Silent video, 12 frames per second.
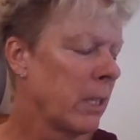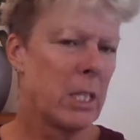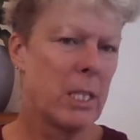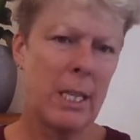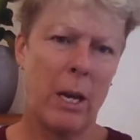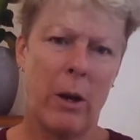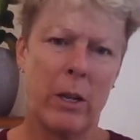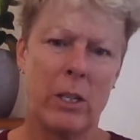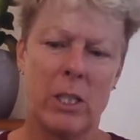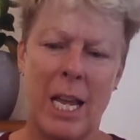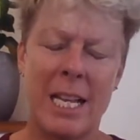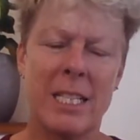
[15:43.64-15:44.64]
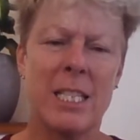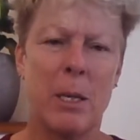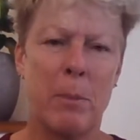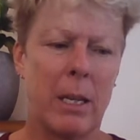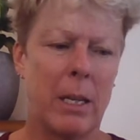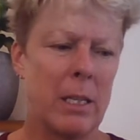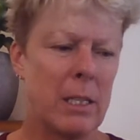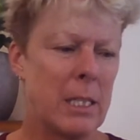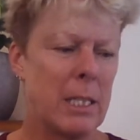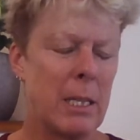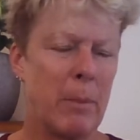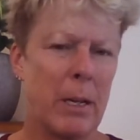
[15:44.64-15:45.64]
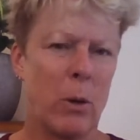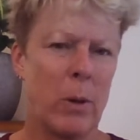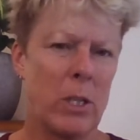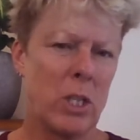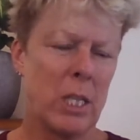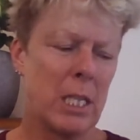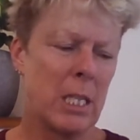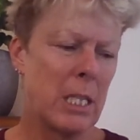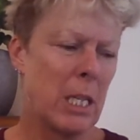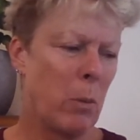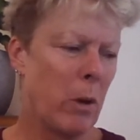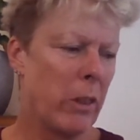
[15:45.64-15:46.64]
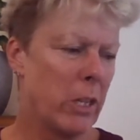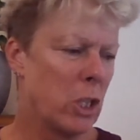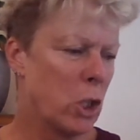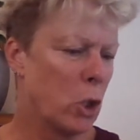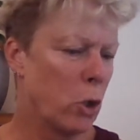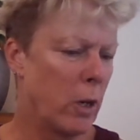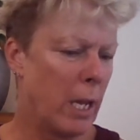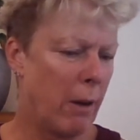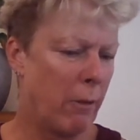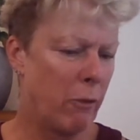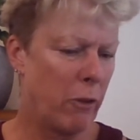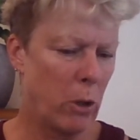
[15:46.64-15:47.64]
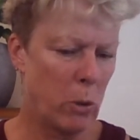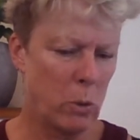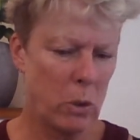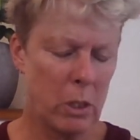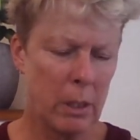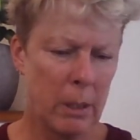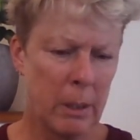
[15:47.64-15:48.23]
So I'll ask similar questions and see what the story unfolds